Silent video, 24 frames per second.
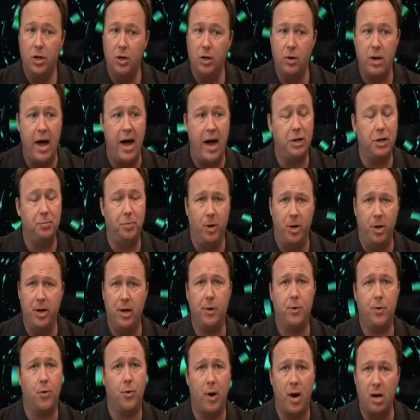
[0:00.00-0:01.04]
you guys put
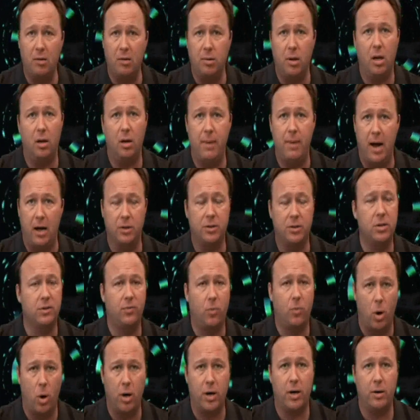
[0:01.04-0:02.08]
incredible amounts
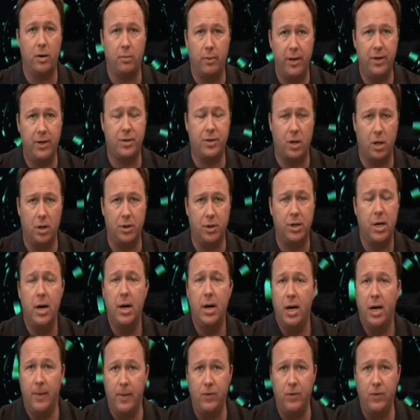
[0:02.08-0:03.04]
of work and research,